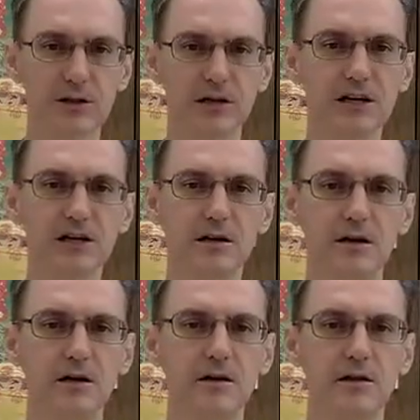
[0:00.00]
in
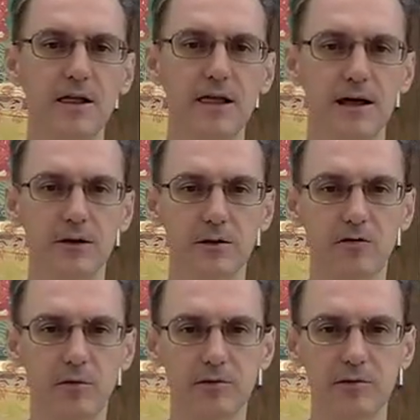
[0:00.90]
and stops
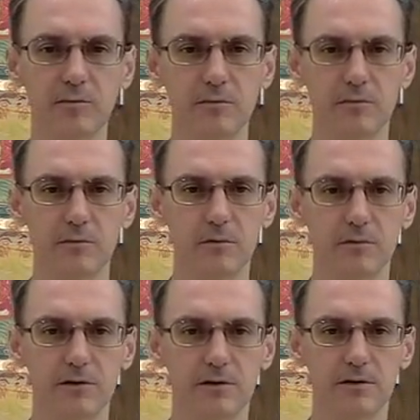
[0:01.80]
them
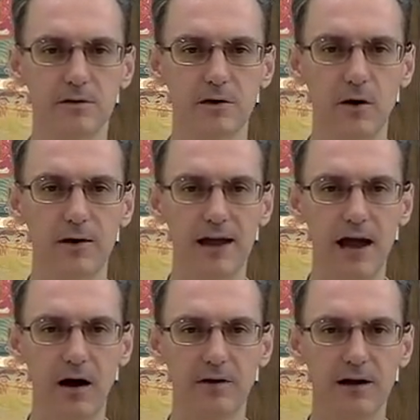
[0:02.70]
going out
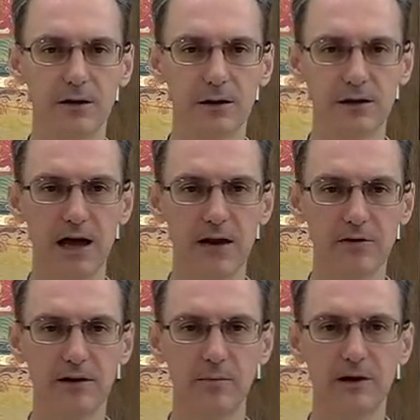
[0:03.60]
and scattering and
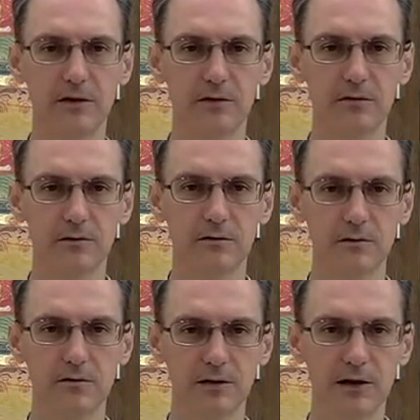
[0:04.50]
being
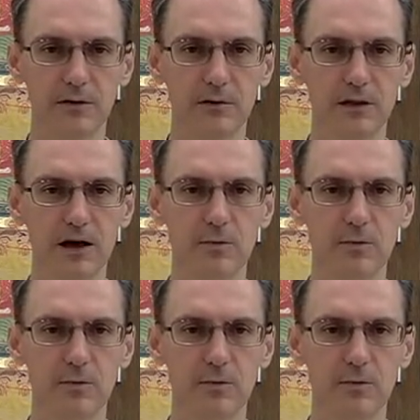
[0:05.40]
let loose outwards.